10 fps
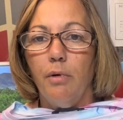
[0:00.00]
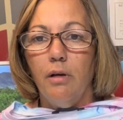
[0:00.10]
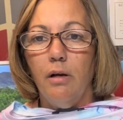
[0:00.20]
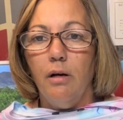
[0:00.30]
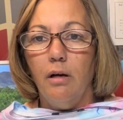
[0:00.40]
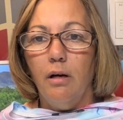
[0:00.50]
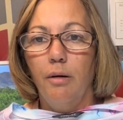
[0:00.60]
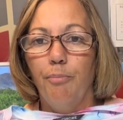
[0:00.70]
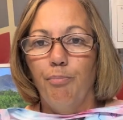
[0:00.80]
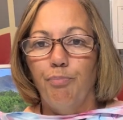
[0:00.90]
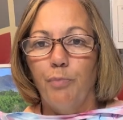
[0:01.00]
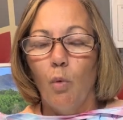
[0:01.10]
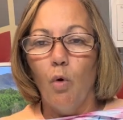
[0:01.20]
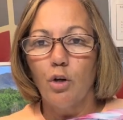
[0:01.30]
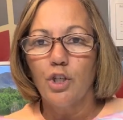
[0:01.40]
gonna um
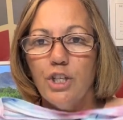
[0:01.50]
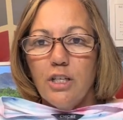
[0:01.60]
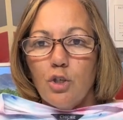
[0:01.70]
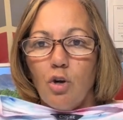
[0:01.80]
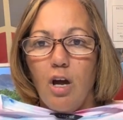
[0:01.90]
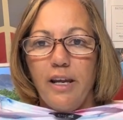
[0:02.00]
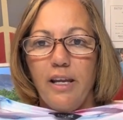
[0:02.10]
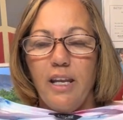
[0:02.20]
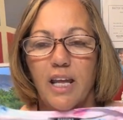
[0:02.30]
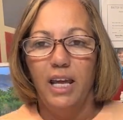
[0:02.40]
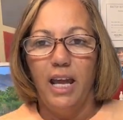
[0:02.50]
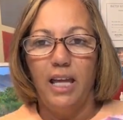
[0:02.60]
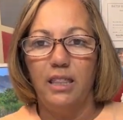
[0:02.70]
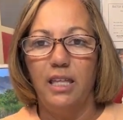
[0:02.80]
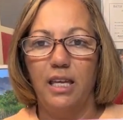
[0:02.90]
wash it dry it
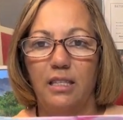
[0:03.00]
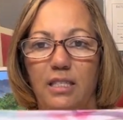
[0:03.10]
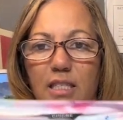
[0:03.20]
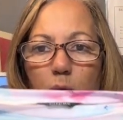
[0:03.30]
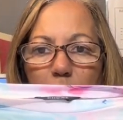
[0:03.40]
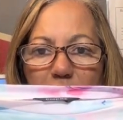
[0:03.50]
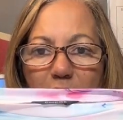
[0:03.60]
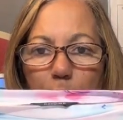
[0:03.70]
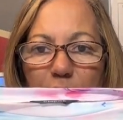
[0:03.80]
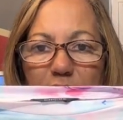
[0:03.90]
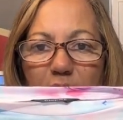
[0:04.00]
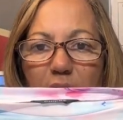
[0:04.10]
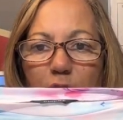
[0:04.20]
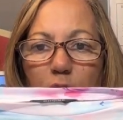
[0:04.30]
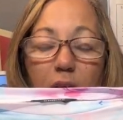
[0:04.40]
and then see what happens
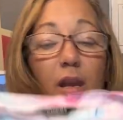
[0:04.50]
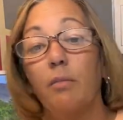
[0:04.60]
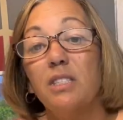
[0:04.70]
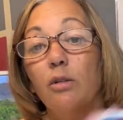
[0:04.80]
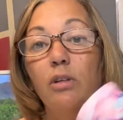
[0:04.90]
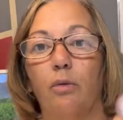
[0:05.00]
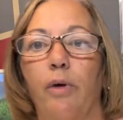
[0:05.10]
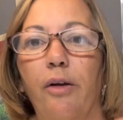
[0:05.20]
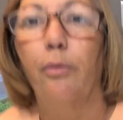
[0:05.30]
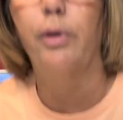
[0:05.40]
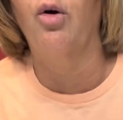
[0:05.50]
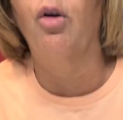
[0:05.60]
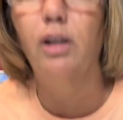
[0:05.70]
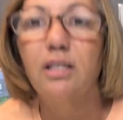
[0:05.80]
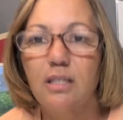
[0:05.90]
after that i'm still gonna wear it
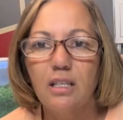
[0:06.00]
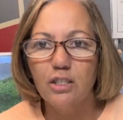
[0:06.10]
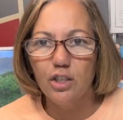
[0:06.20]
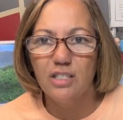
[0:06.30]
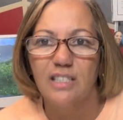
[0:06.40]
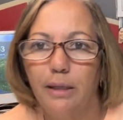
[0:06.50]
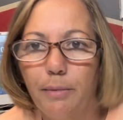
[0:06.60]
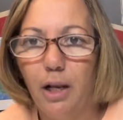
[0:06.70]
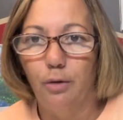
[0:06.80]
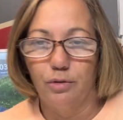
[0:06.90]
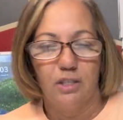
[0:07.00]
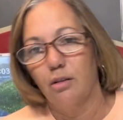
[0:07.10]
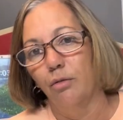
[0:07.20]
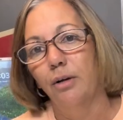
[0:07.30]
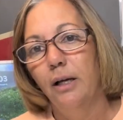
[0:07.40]
regardless it's just sleep clothes
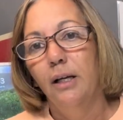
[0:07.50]
so